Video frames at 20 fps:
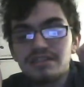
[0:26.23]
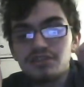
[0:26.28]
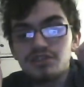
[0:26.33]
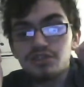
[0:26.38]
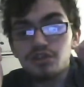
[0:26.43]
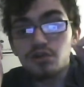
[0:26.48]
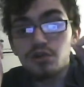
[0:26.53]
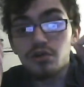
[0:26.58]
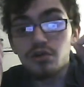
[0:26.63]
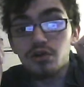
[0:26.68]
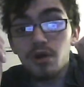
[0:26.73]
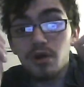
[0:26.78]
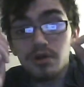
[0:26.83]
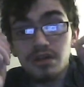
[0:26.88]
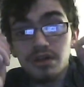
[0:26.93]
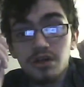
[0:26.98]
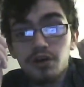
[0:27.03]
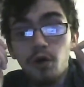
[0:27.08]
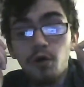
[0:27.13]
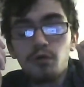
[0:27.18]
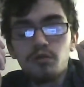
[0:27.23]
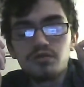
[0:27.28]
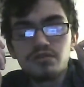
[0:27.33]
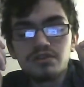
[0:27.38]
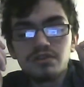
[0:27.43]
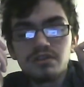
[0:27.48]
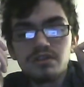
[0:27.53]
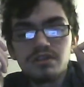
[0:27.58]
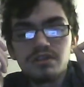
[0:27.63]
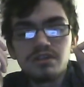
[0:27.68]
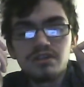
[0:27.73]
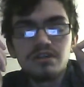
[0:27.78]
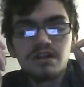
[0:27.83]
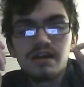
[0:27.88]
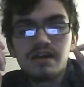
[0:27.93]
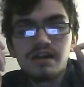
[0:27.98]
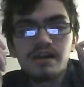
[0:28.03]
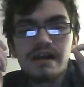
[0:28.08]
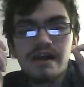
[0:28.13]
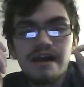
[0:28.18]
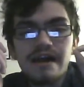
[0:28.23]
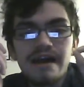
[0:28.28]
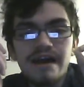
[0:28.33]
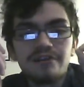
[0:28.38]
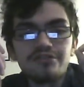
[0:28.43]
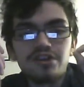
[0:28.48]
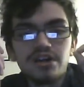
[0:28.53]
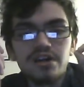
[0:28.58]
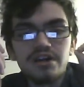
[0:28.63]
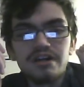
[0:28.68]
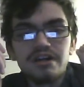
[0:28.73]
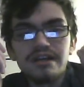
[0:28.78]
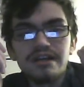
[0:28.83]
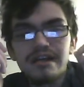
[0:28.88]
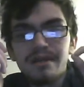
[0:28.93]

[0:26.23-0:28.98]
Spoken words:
The gold era